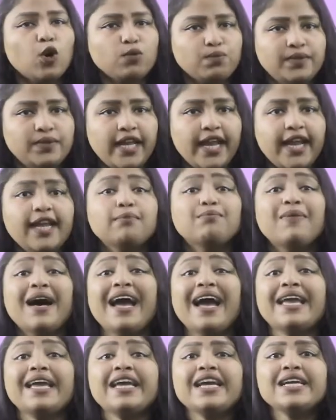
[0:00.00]
obtained
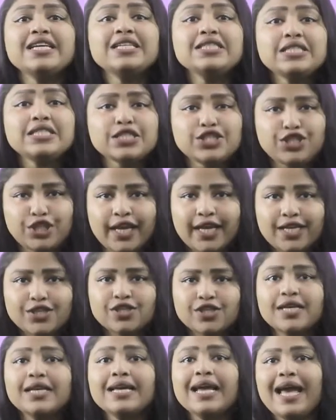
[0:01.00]
by
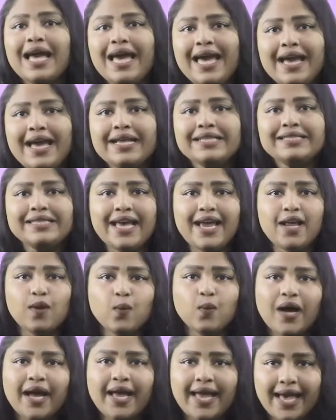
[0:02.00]
interchanging x
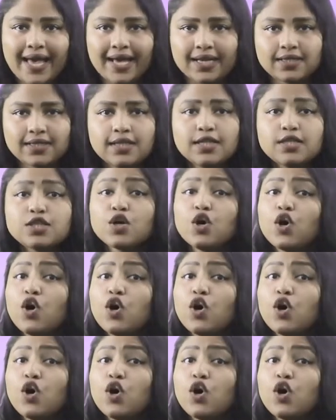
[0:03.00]
and y axis